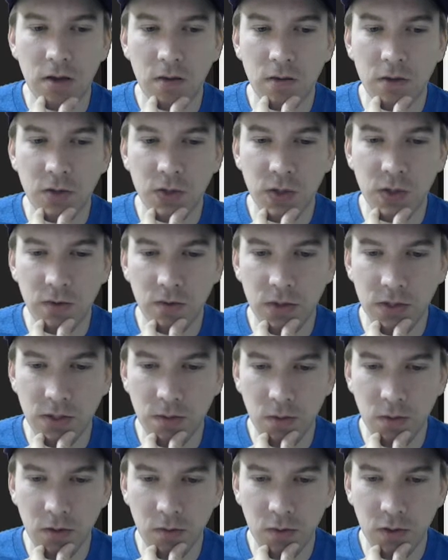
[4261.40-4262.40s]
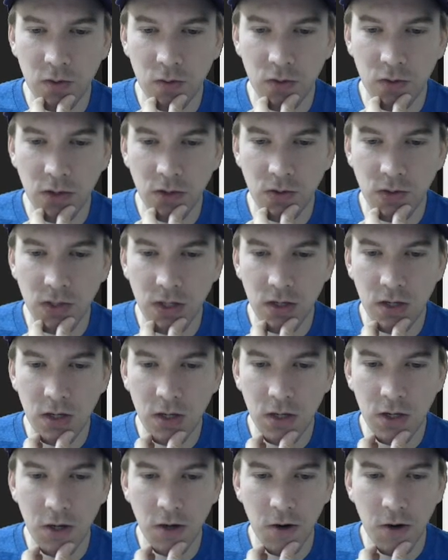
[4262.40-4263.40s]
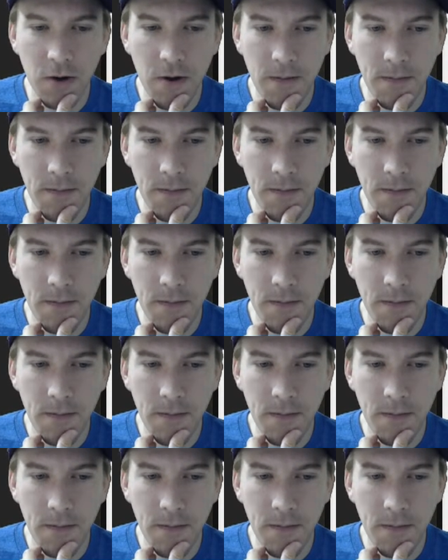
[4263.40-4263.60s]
Those are the ones I'm going to be using here.